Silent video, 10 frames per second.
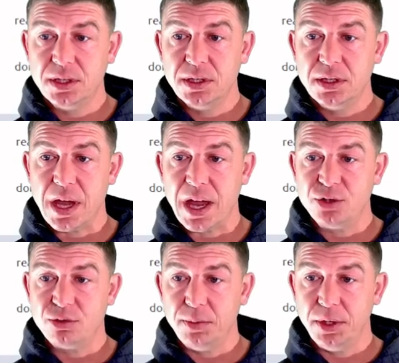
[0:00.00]

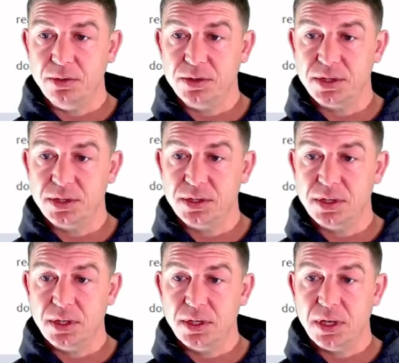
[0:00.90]
attributes,
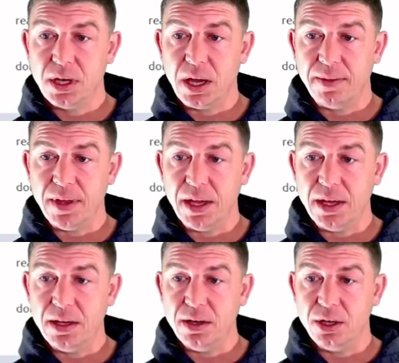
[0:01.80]
and
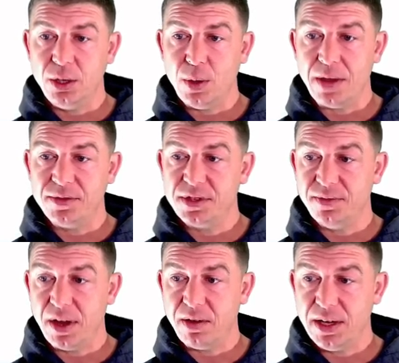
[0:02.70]
then you have
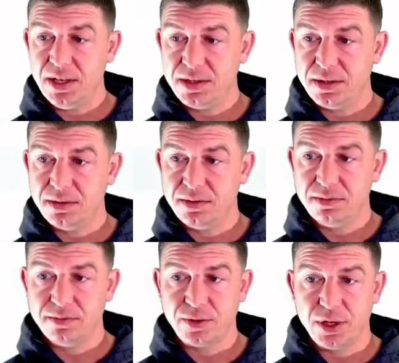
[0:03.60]
severities
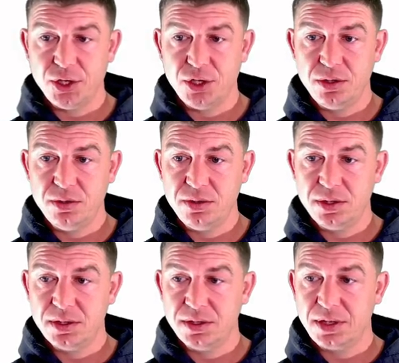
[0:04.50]
for issues,
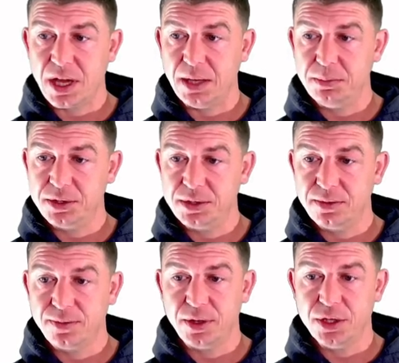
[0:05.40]
types
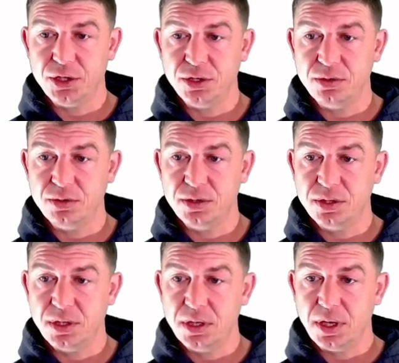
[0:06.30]
for issues,
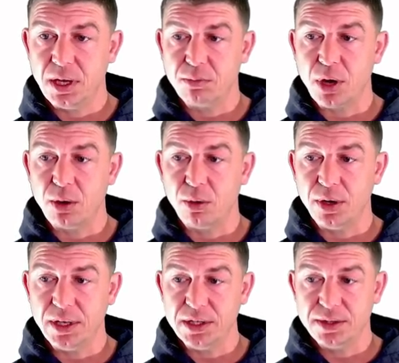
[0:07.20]
and
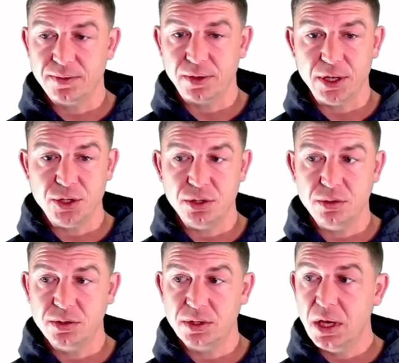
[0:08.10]
priorities for
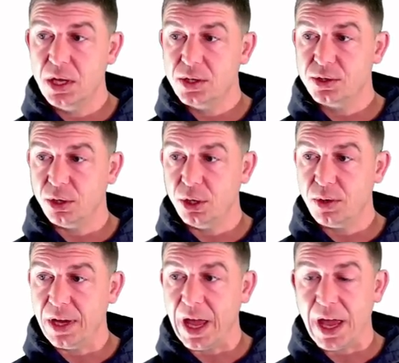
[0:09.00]
issues. So you
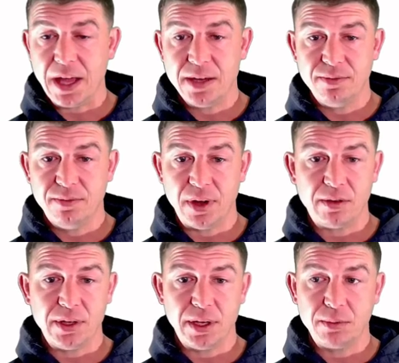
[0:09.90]
can add
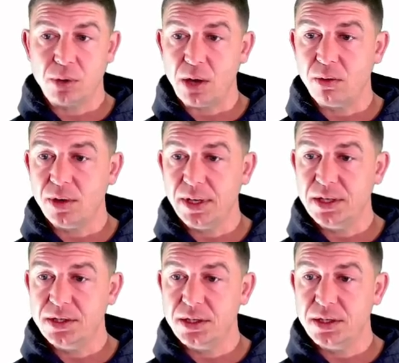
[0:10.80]
varying priorities.